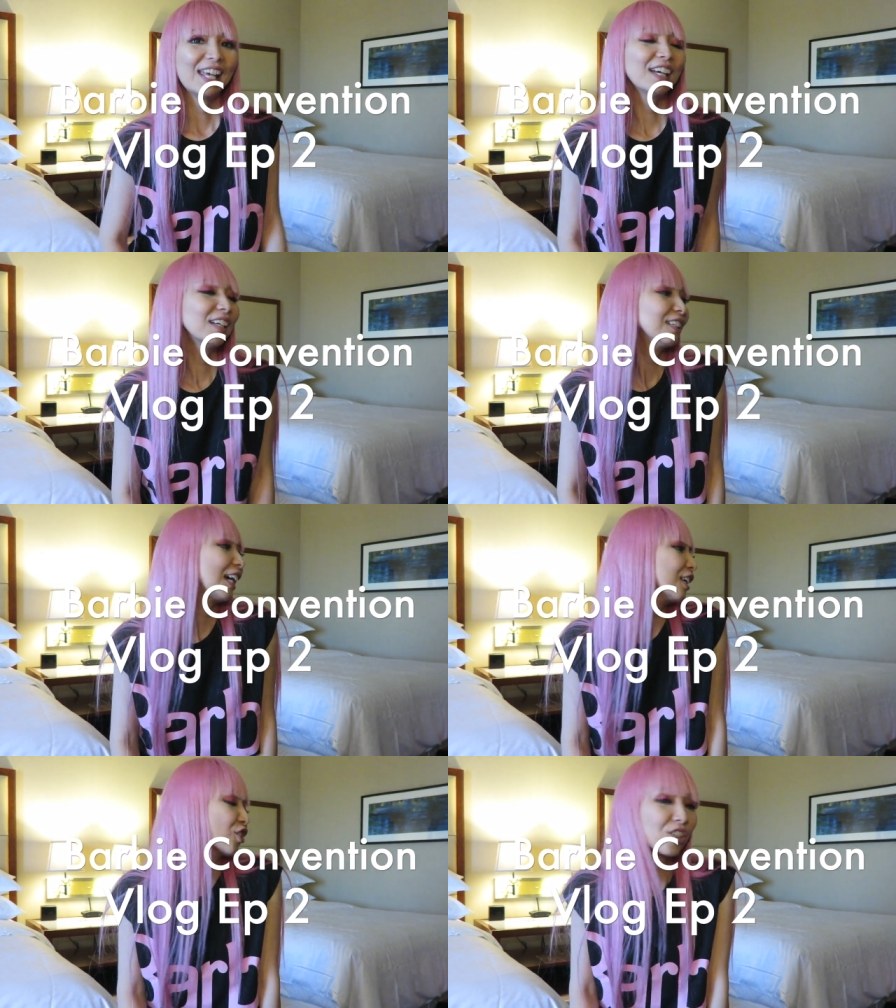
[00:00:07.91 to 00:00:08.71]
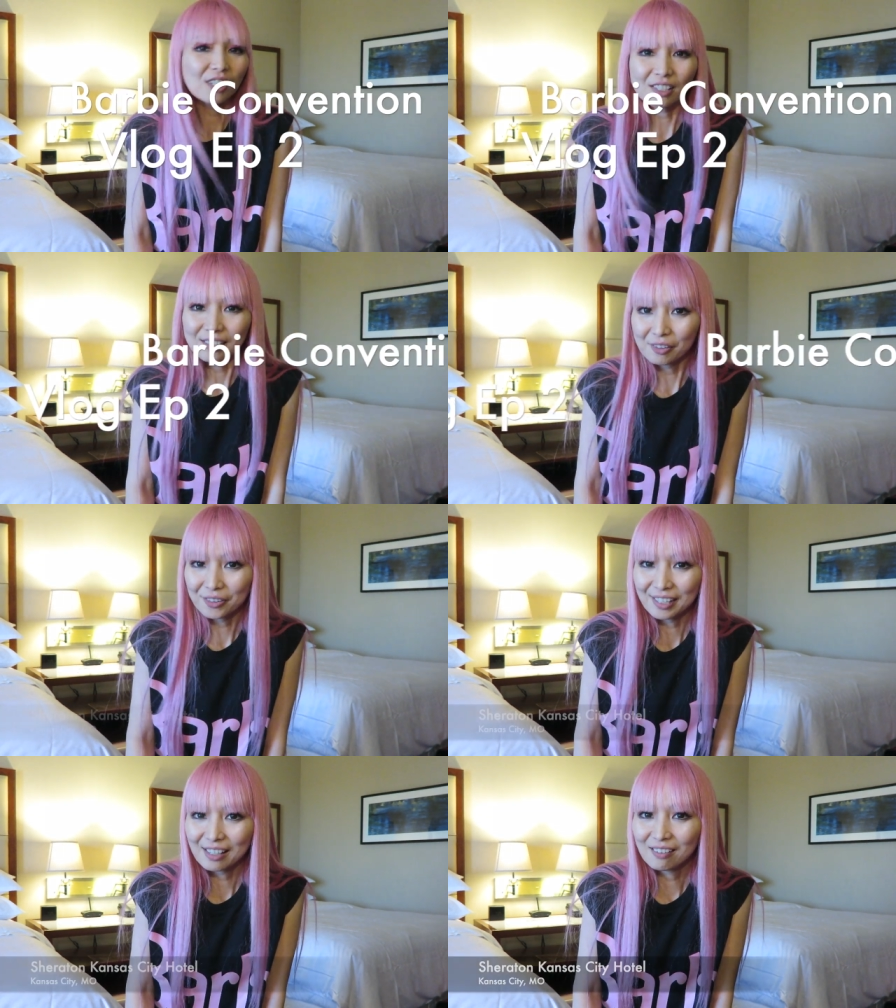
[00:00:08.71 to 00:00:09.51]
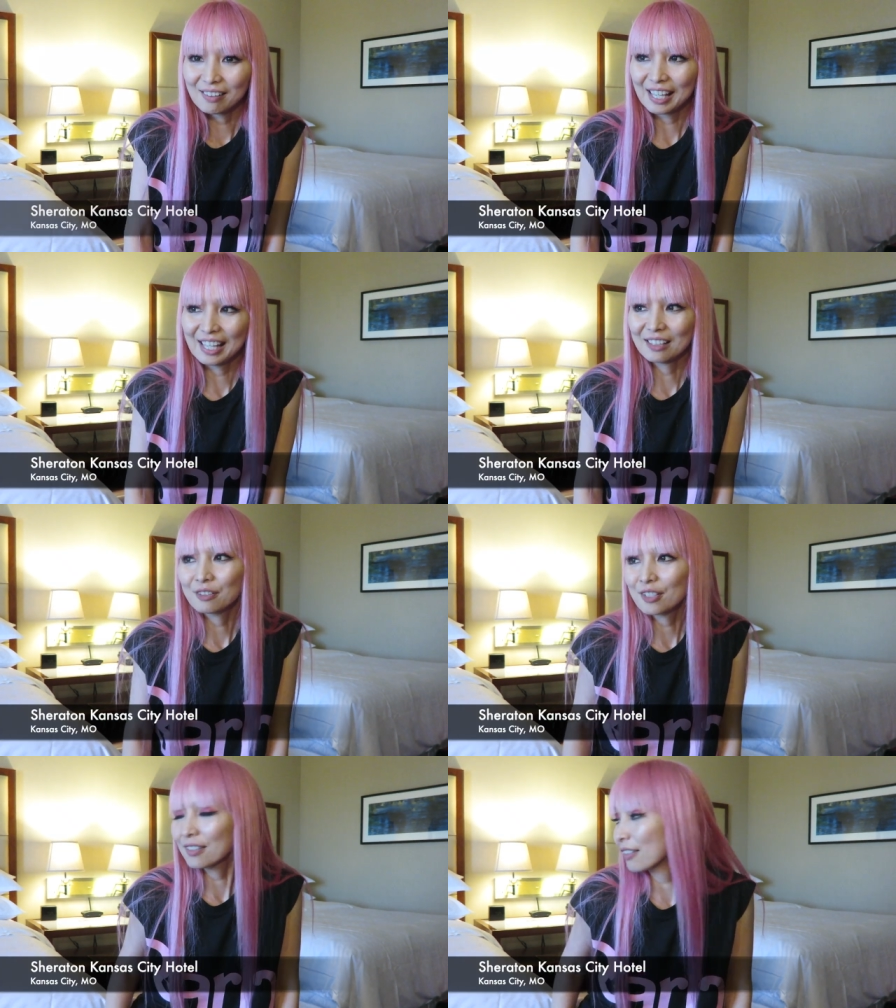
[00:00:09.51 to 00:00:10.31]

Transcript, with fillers: And I just got the hotel and